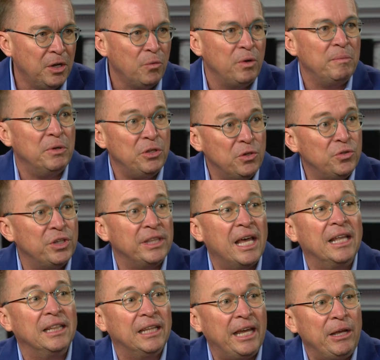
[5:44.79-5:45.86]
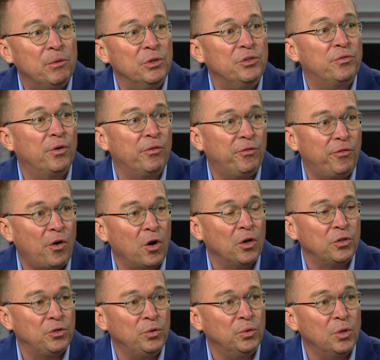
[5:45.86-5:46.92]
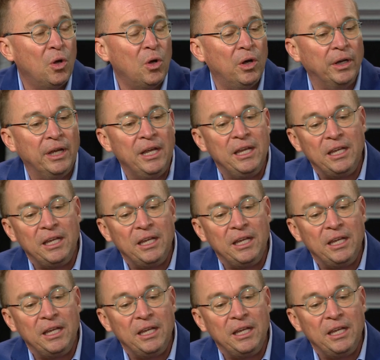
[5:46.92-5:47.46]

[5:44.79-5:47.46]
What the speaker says: We've been using that language for far too long.